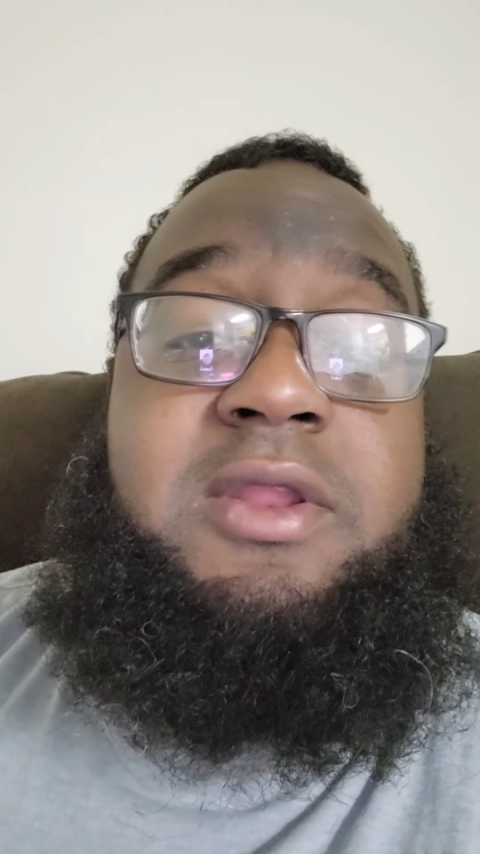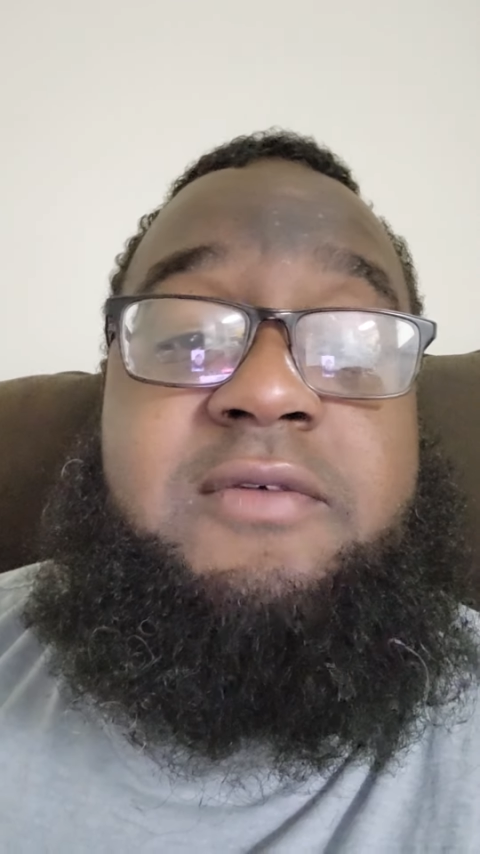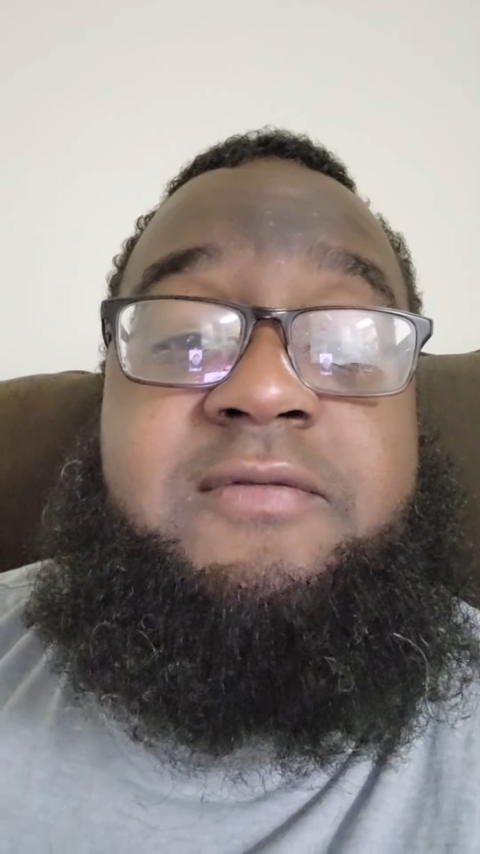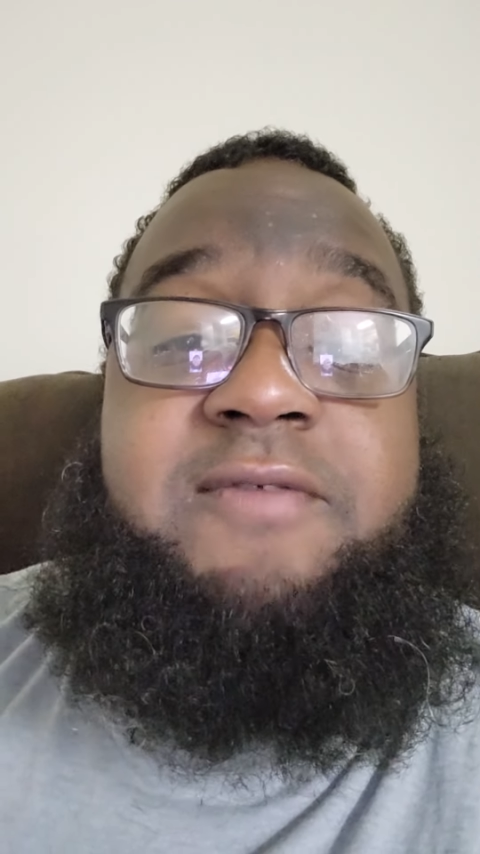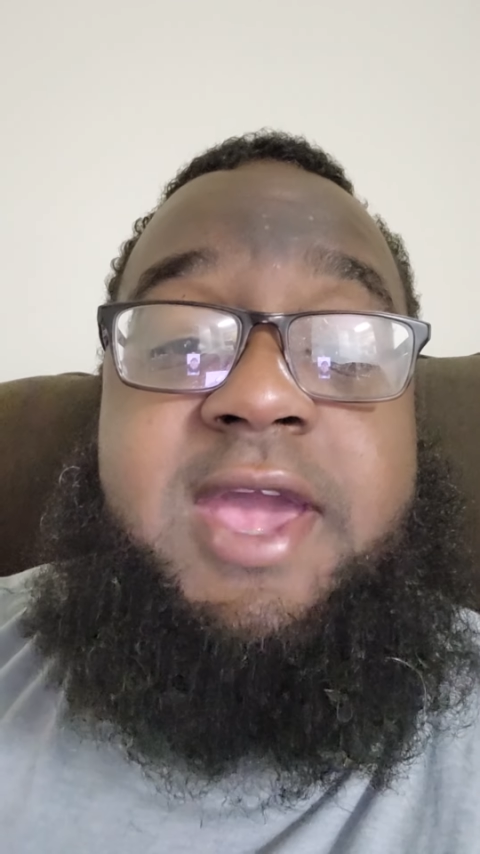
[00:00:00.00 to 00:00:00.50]

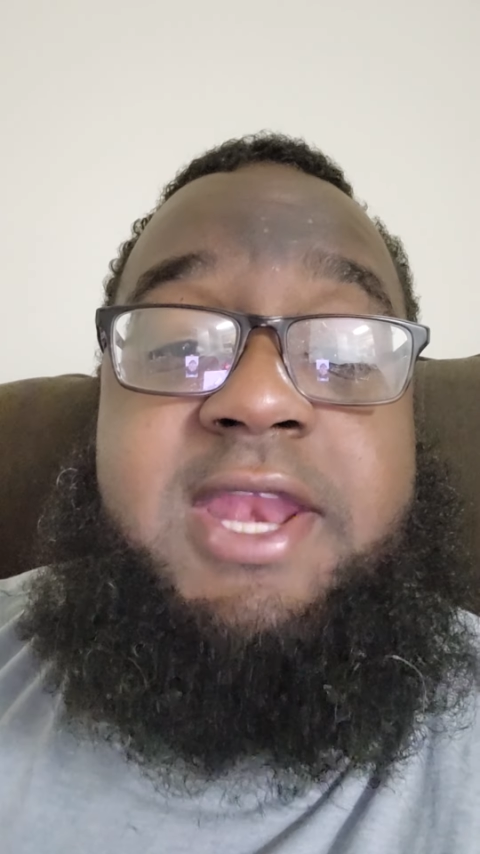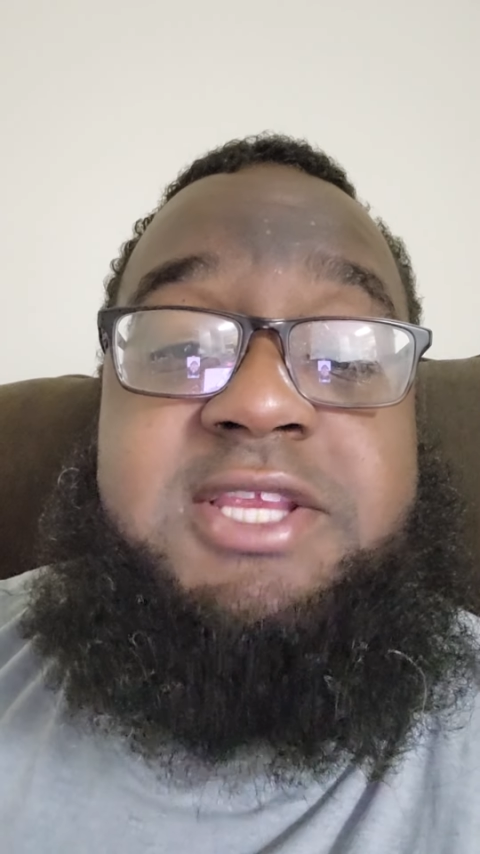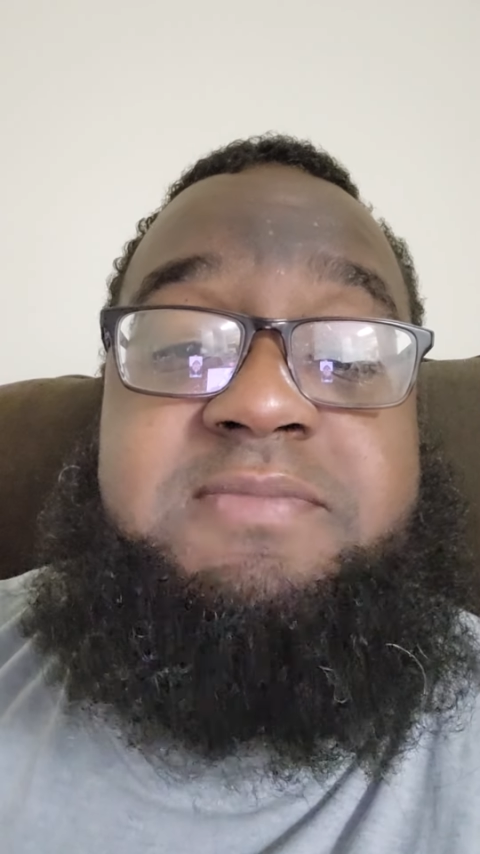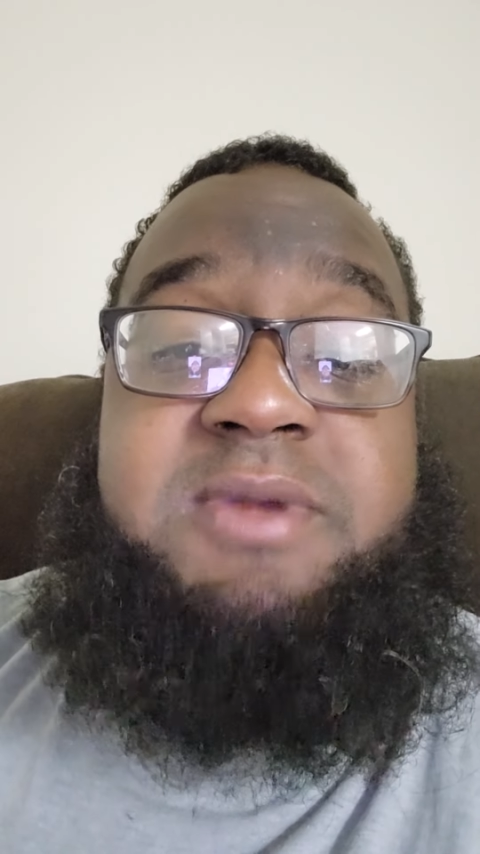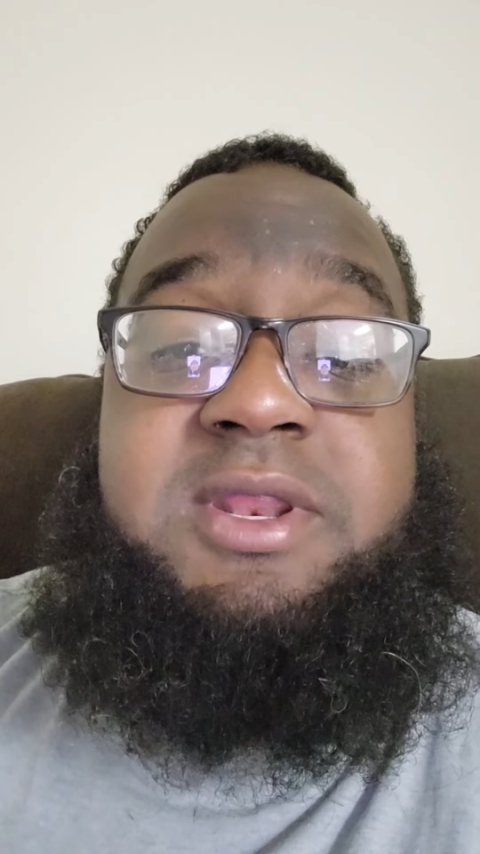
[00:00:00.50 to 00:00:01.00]

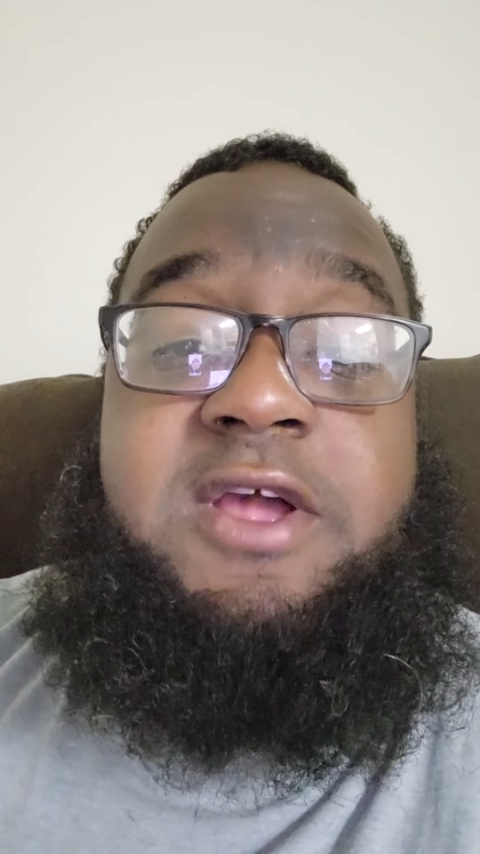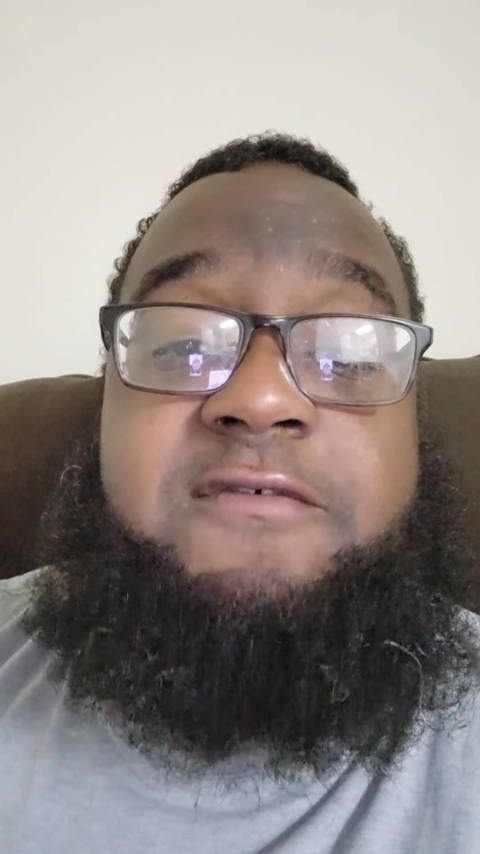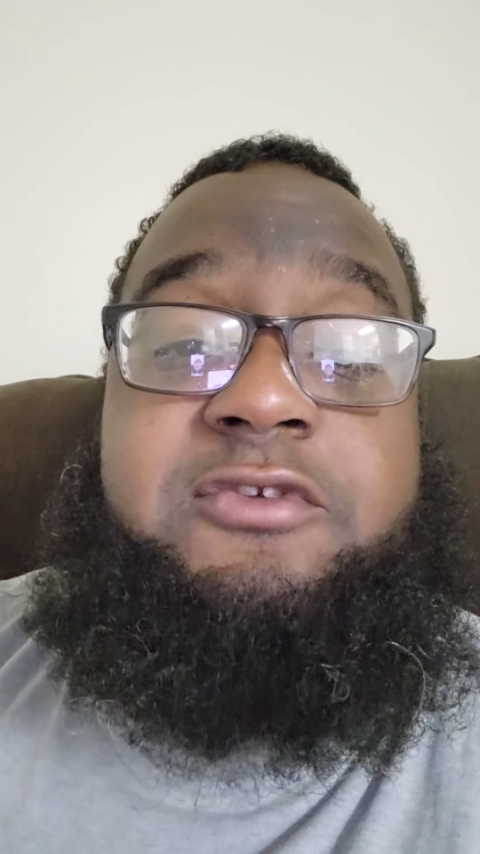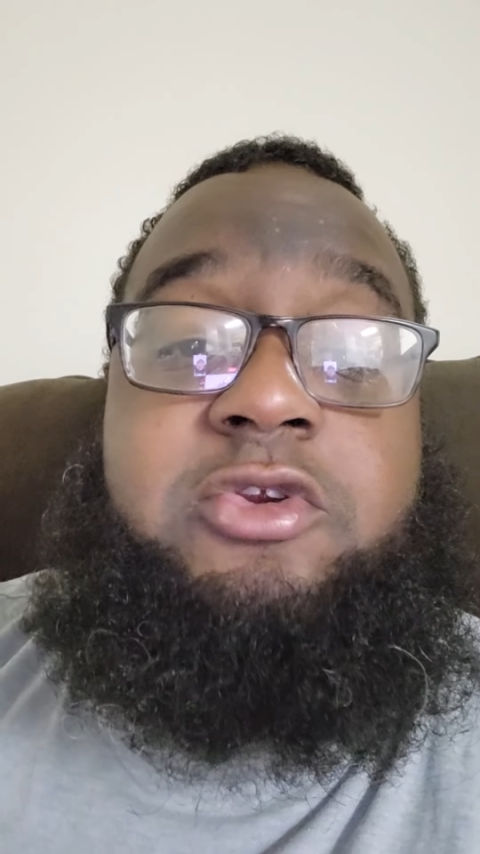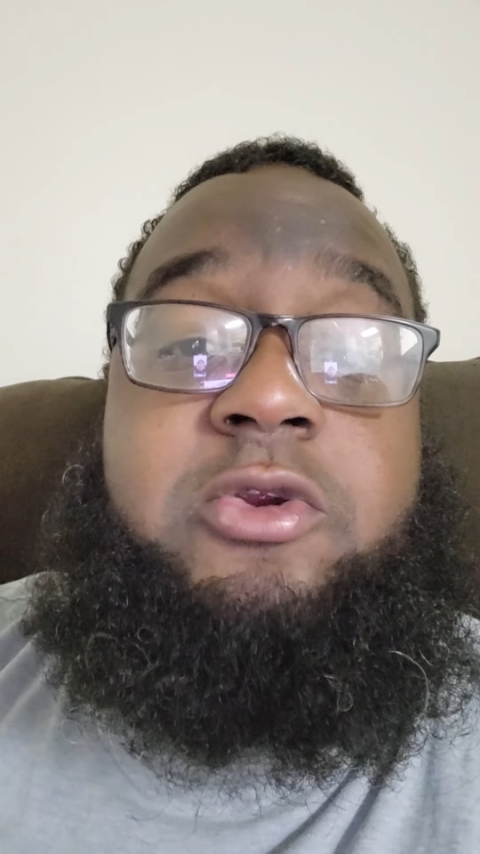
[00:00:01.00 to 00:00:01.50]
vanishment
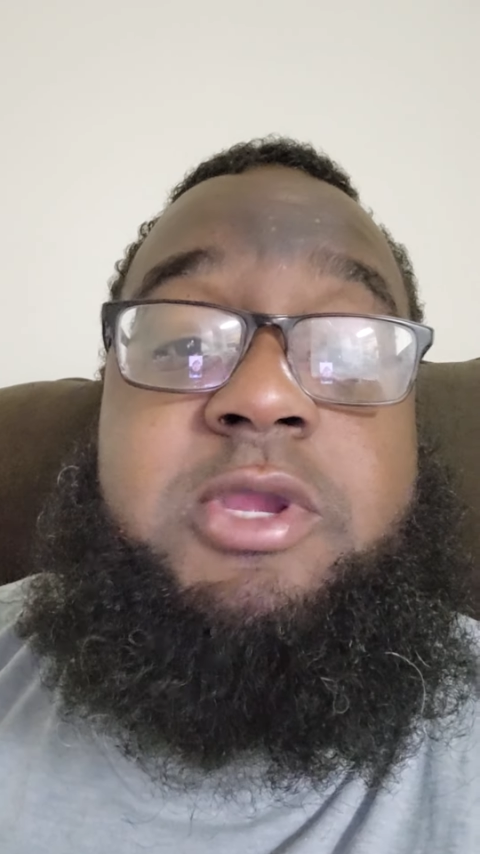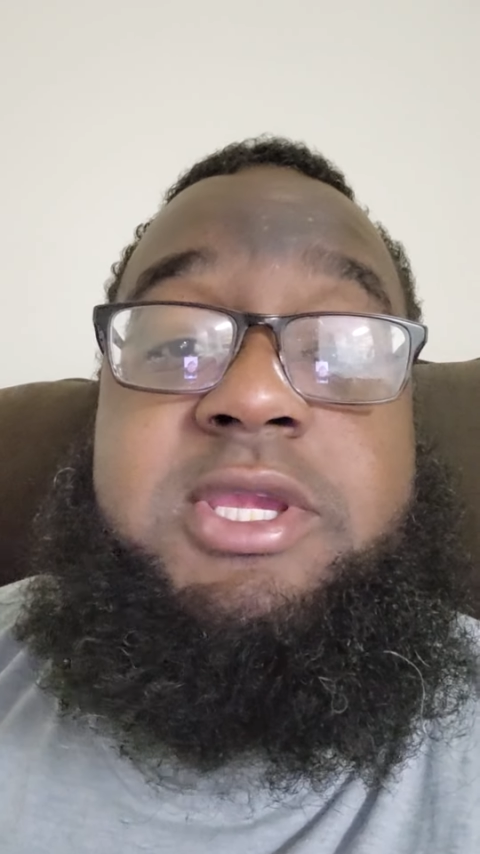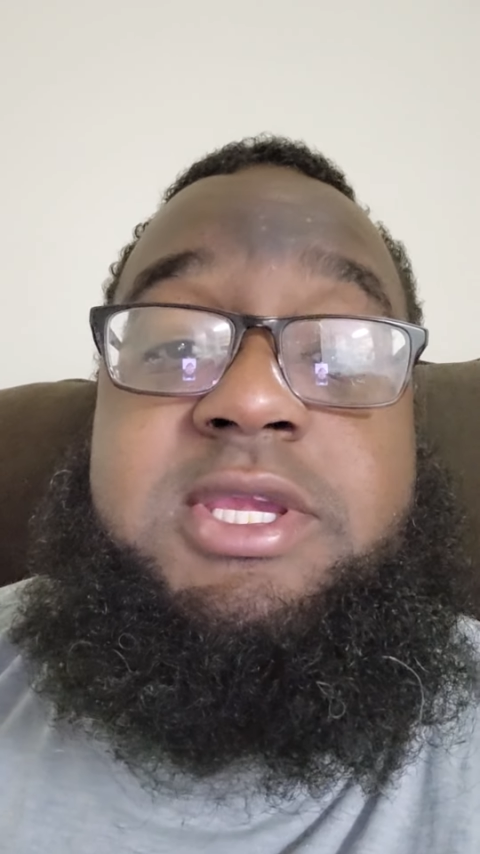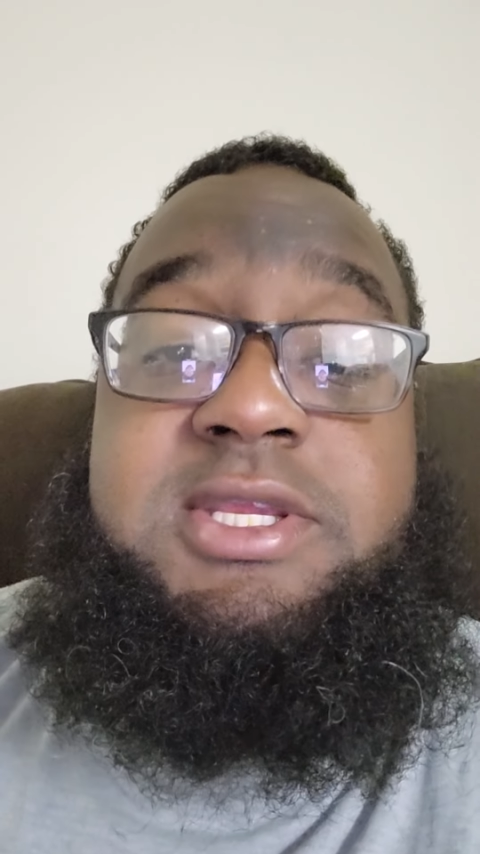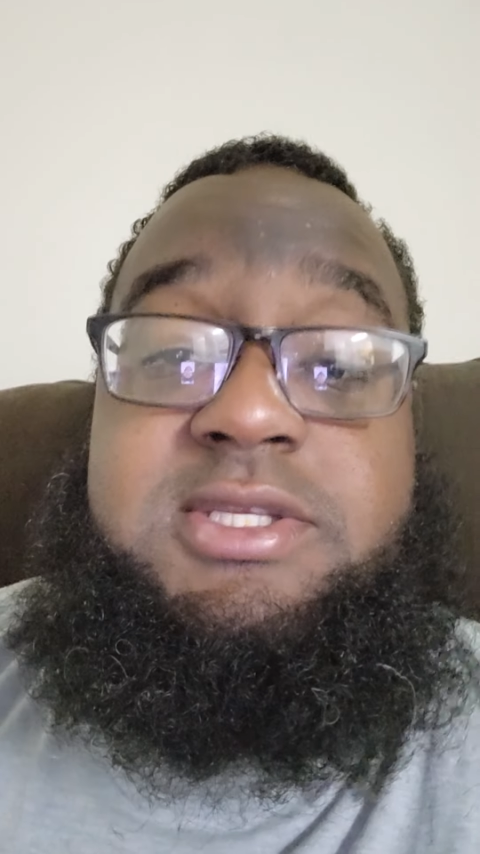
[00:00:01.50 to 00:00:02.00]
of
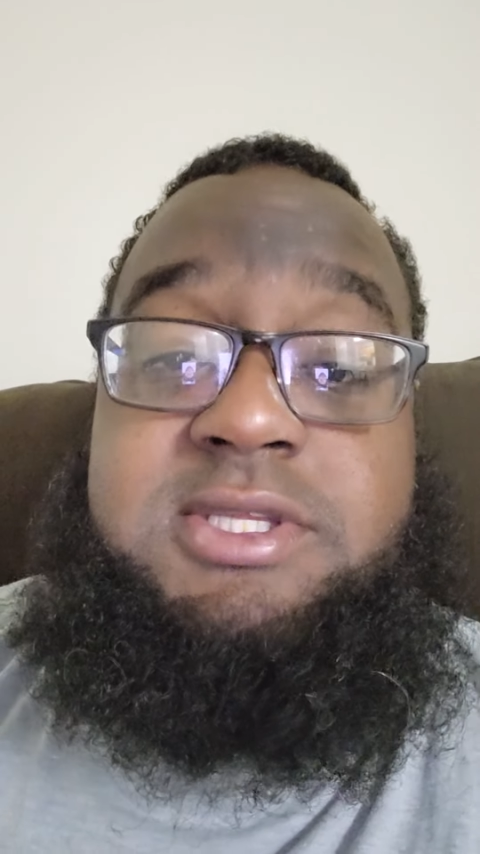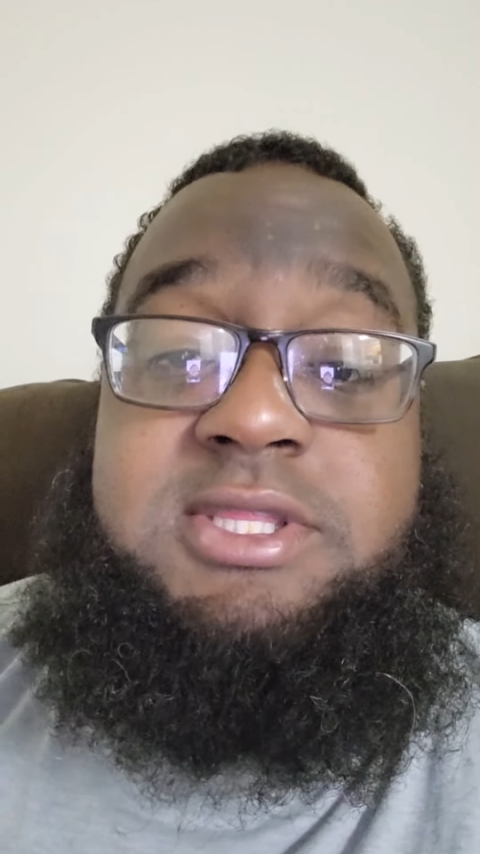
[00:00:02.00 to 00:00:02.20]
trees